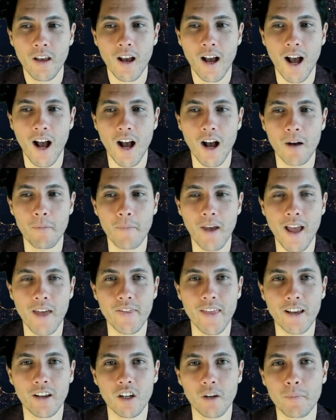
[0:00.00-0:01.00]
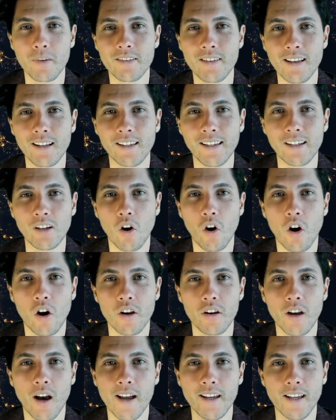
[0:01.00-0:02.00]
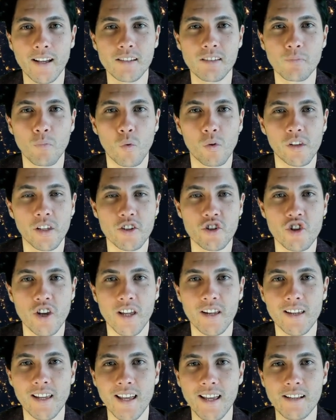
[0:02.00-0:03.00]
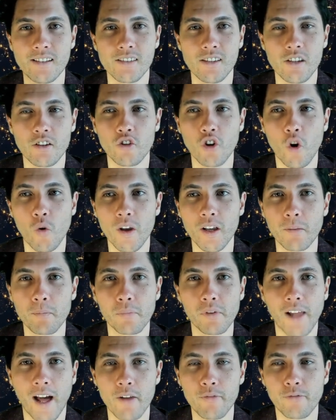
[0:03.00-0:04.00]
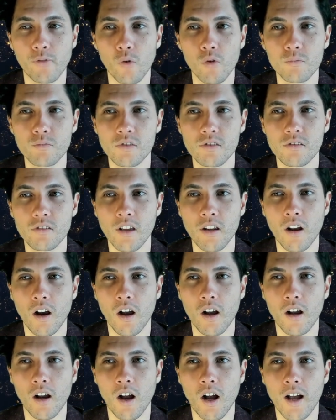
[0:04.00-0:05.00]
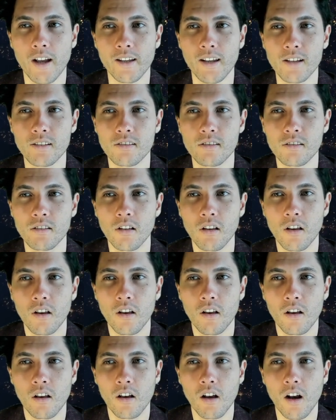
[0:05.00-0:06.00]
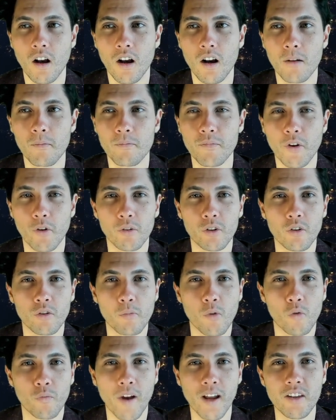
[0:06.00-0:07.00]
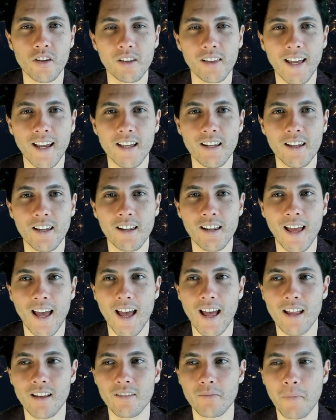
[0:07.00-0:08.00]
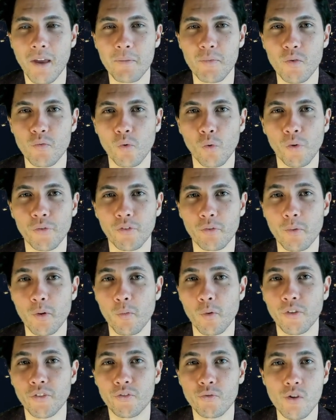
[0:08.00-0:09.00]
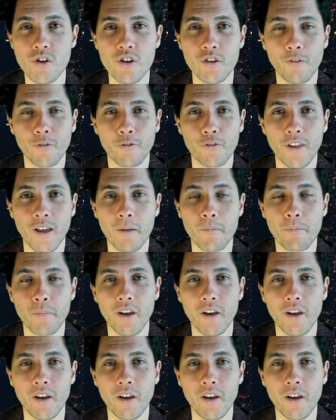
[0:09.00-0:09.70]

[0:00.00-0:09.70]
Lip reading: And they're going to be dealing on, I guess, more legit, easier going platforms that are, I guess, they're a little more regulated and maybe rules are a bit more stringent for them.